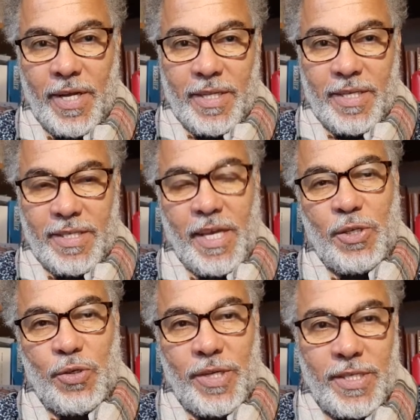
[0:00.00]
the
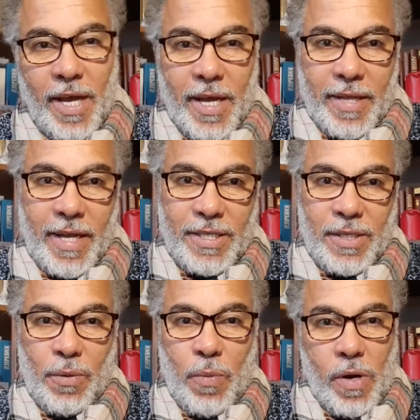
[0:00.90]
centuries that
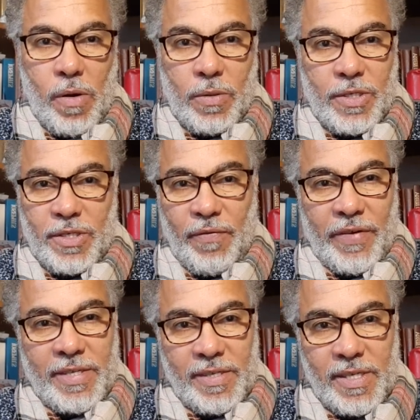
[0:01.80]
the world, the
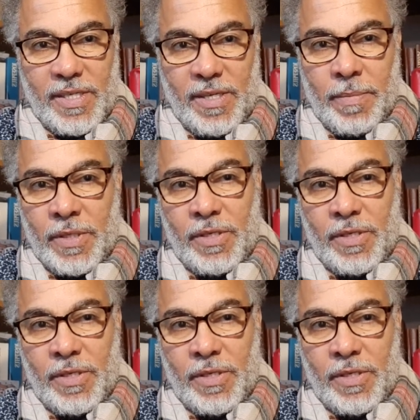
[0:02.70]
different systems,